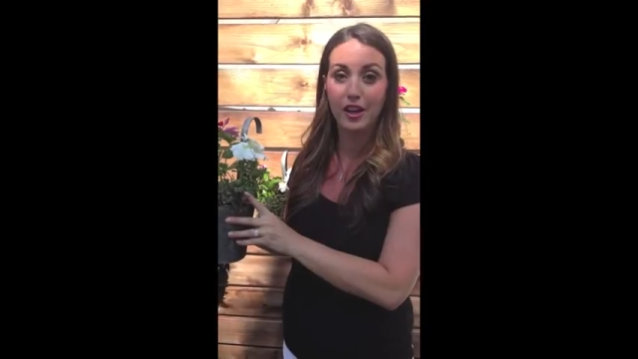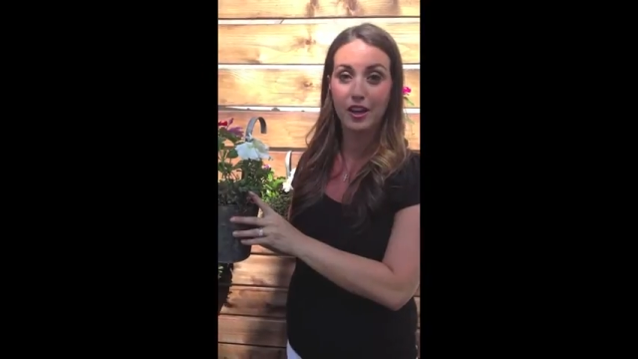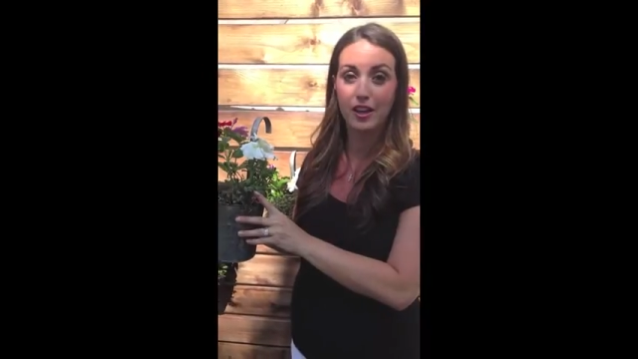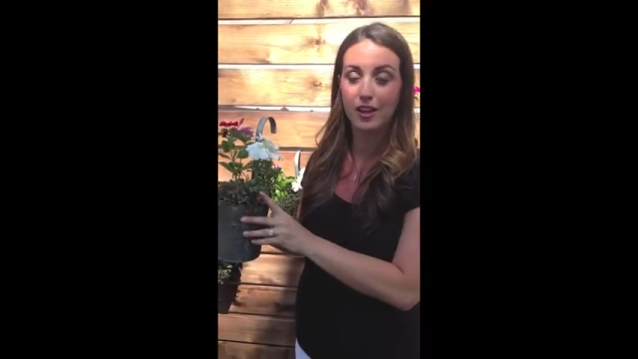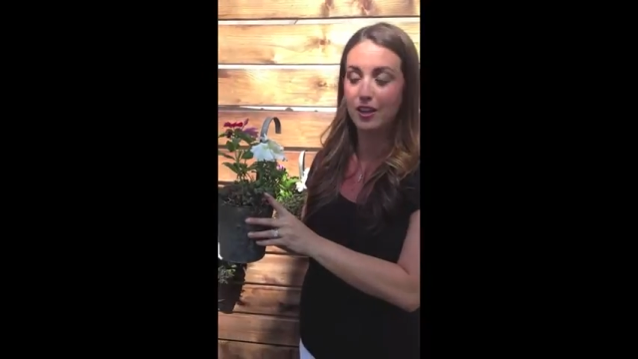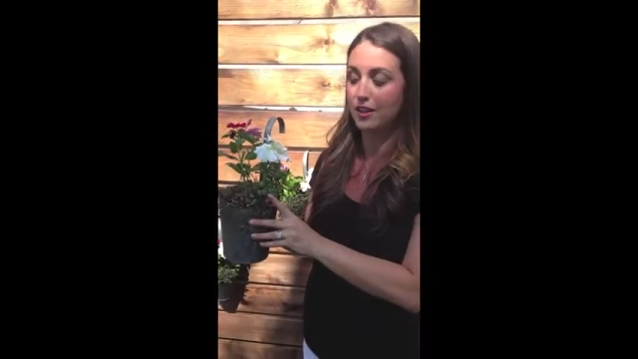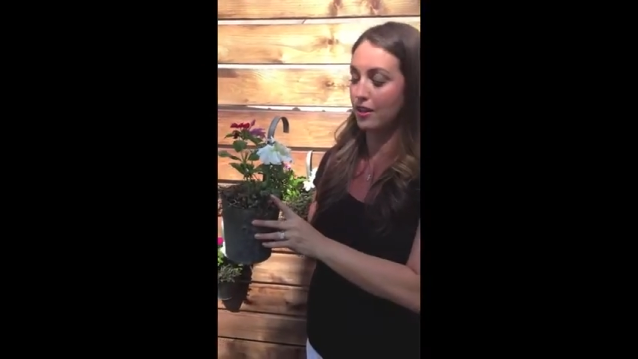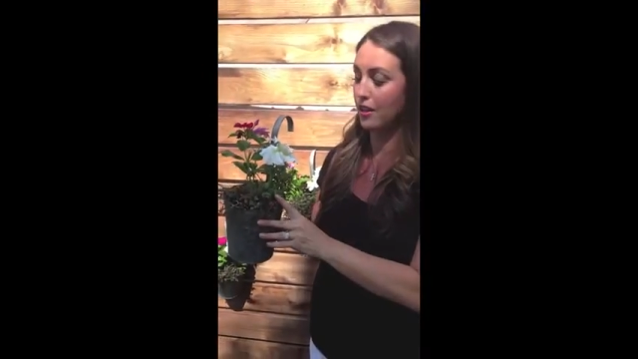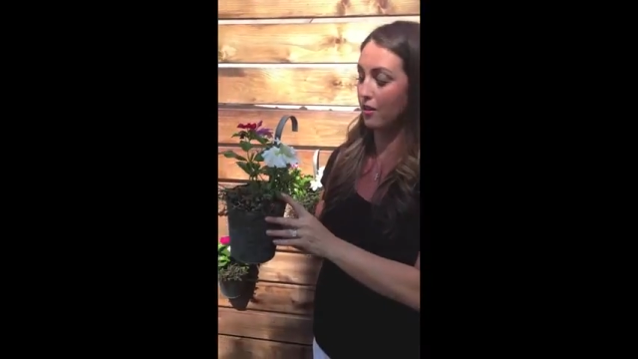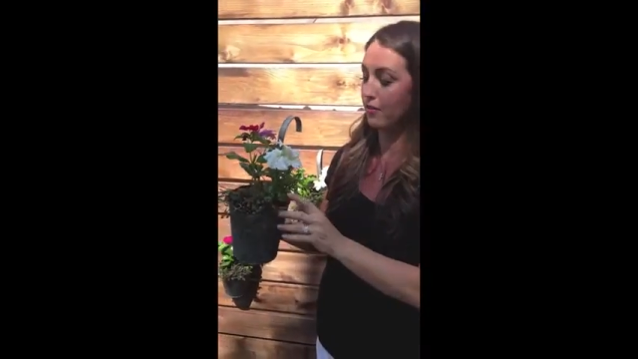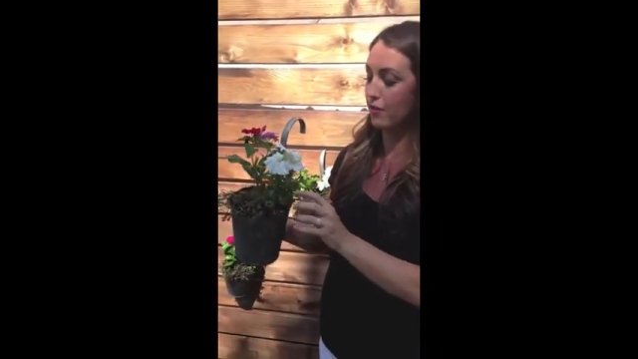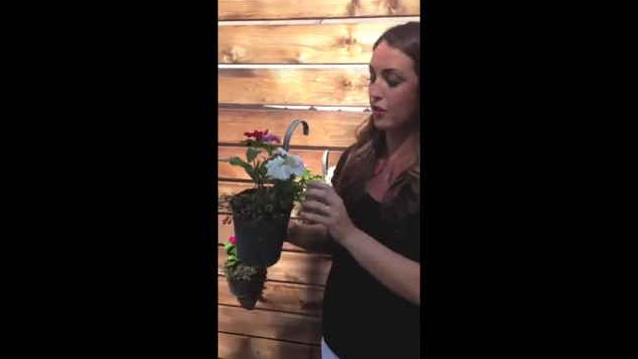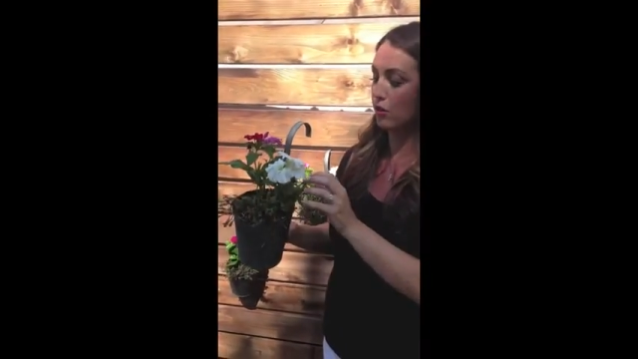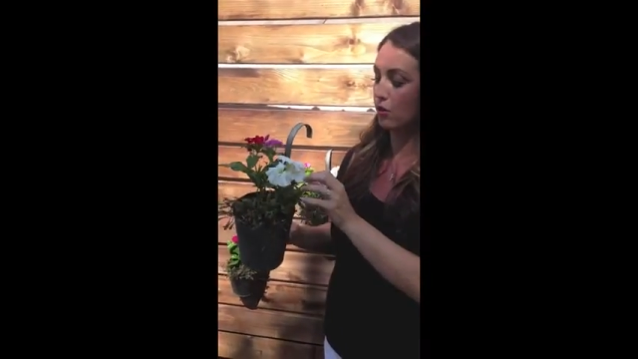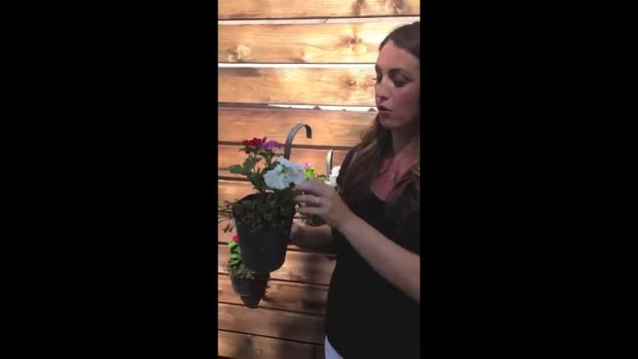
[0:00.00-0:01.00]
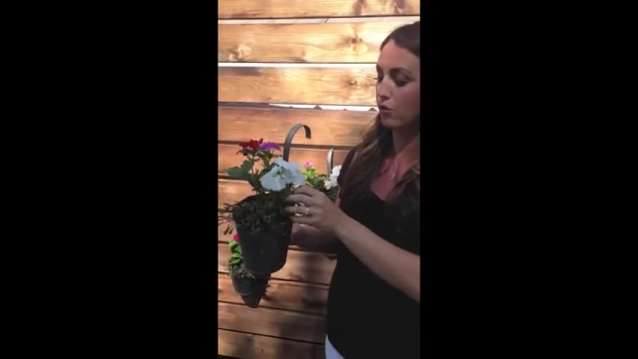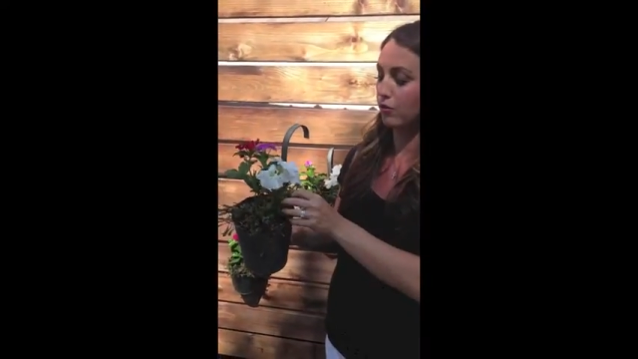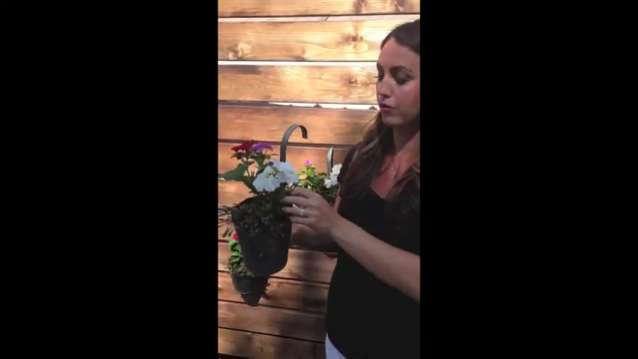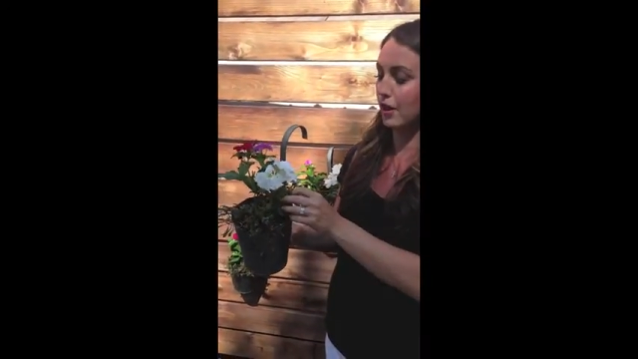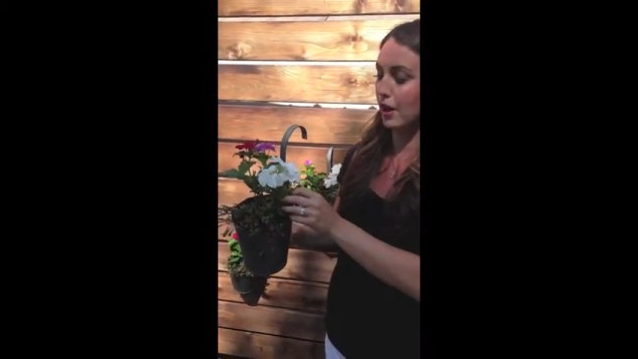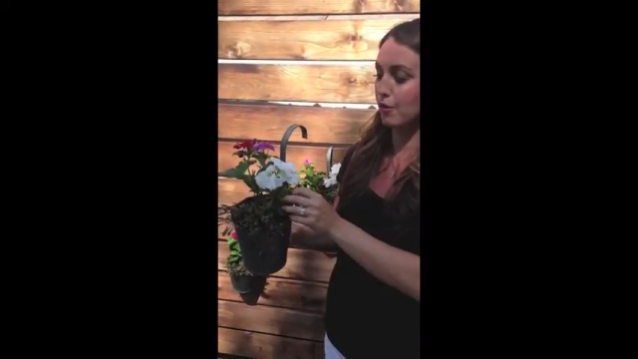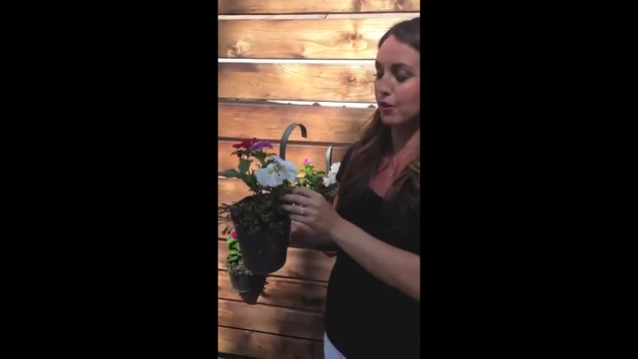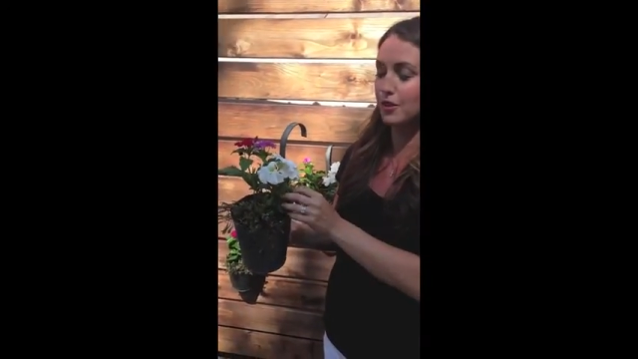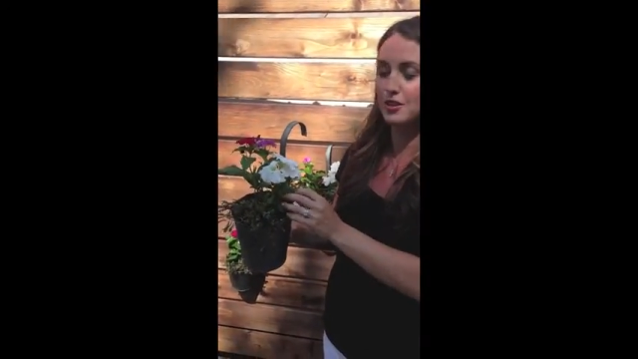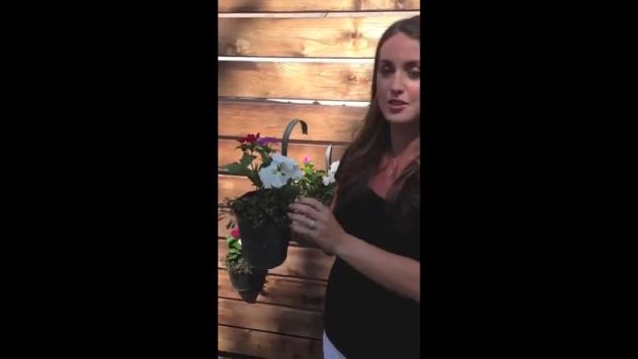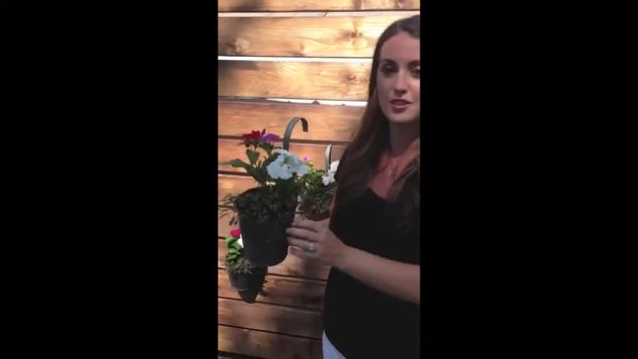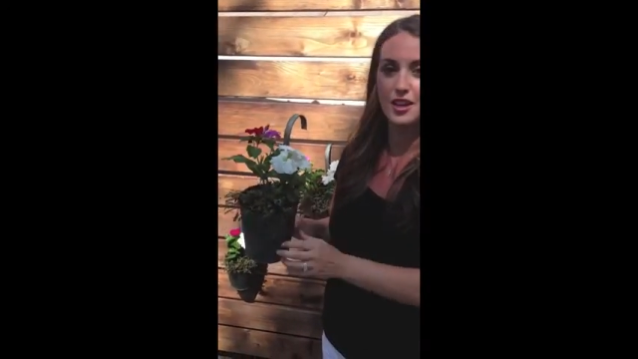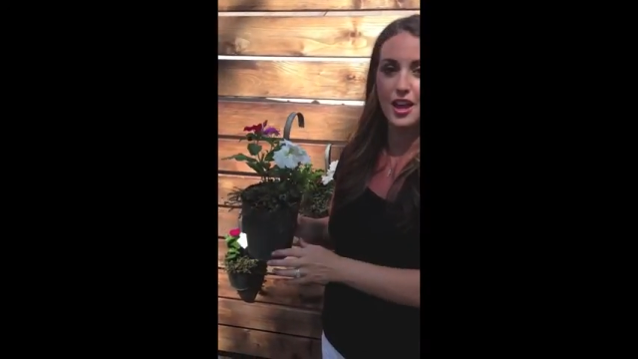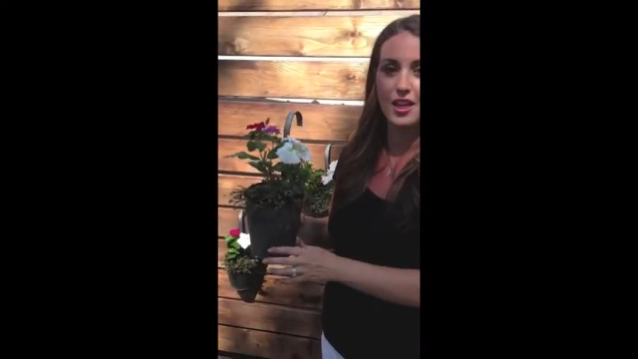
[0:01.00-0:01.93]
and a few flowers,